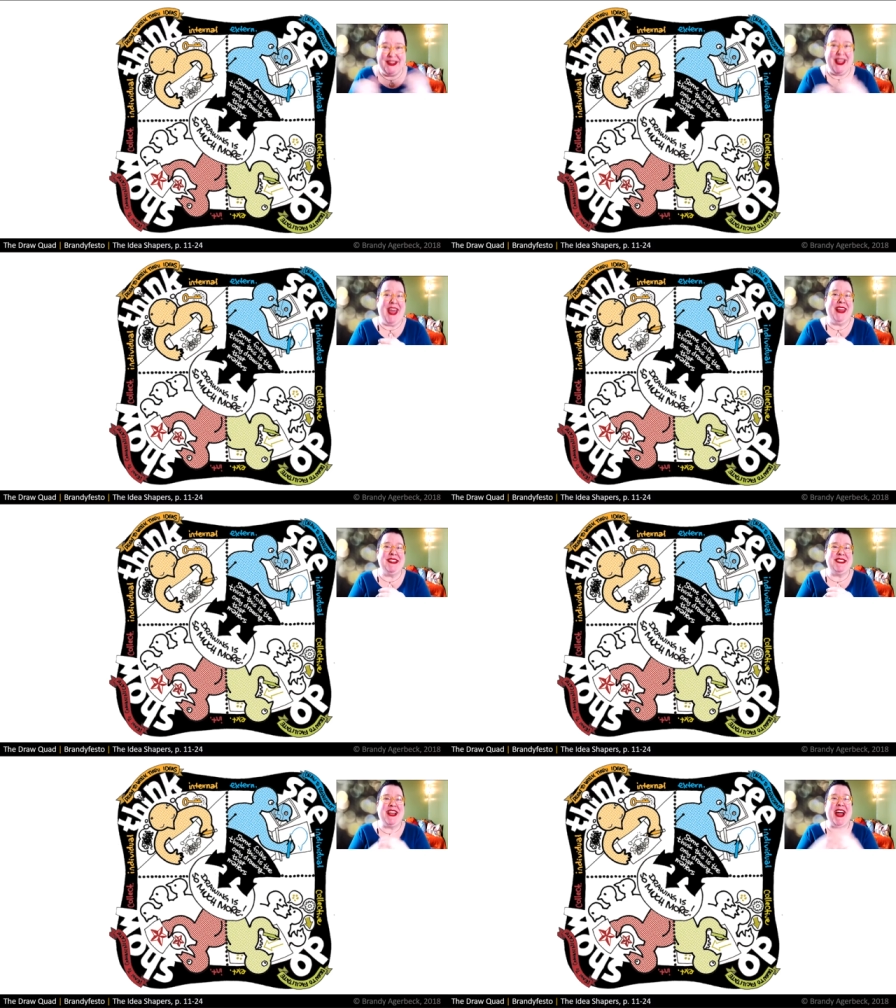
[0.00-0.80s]
And
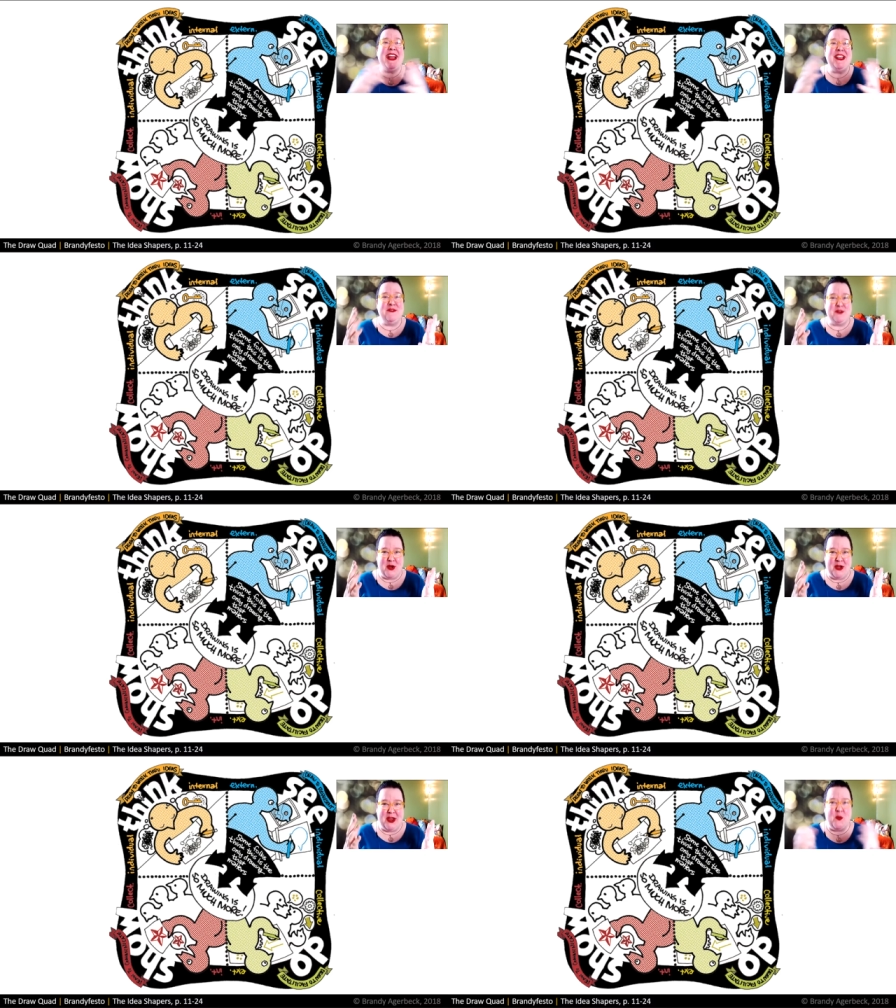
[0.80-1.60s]
it's a kind of
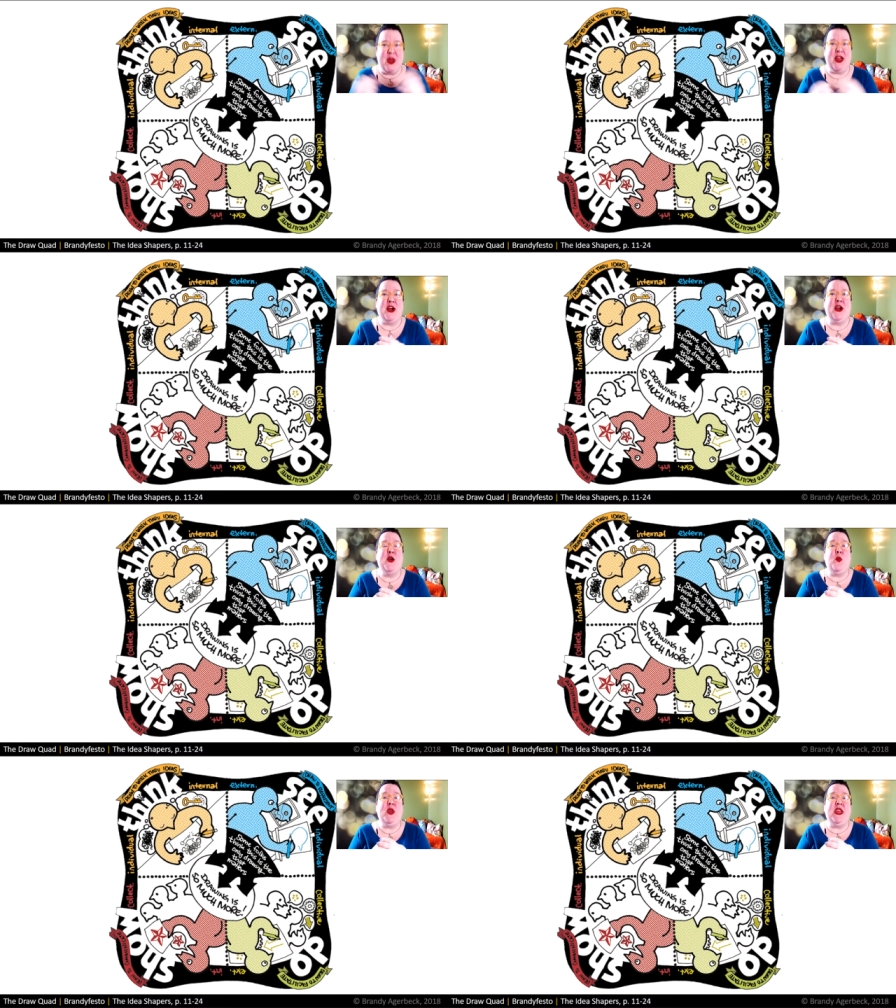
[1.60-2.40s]
drawing where
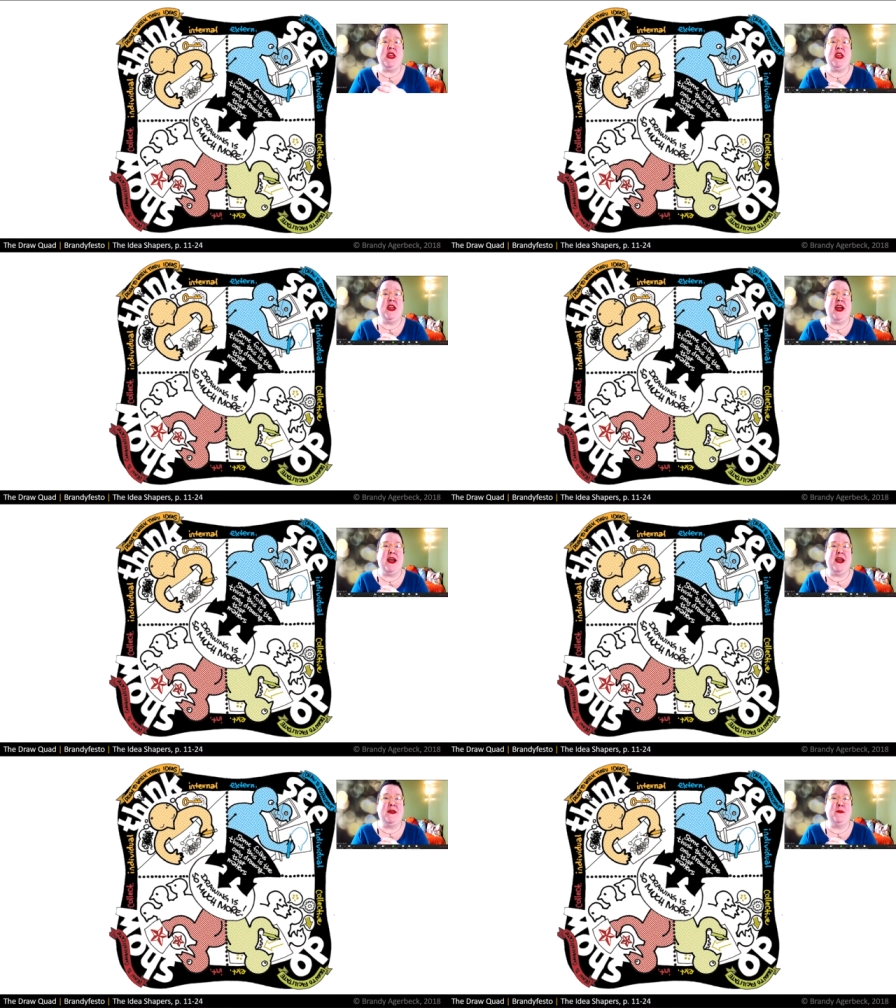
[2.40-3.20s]
we uh,